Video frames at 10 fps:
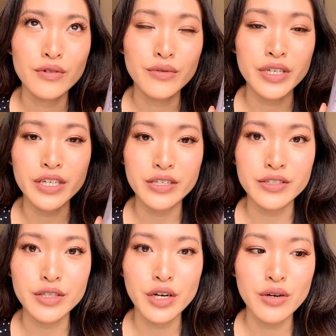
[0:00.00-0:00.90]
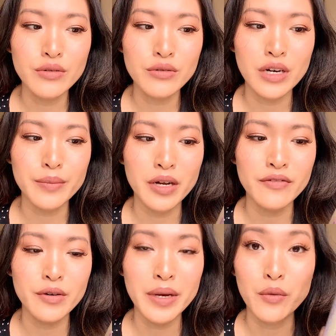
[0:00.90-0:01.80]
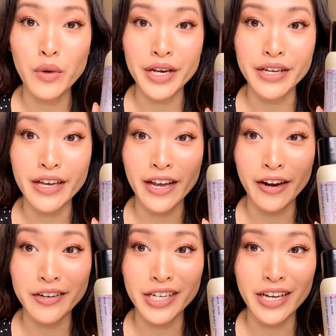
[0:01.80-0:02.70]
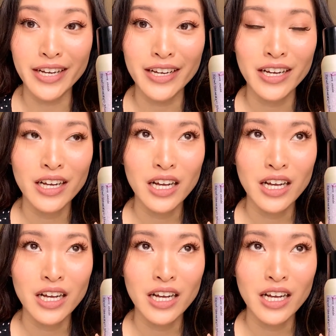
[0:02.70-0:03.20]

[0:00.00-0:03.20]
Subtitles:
3 years ago. I bought it for my wedding hair day,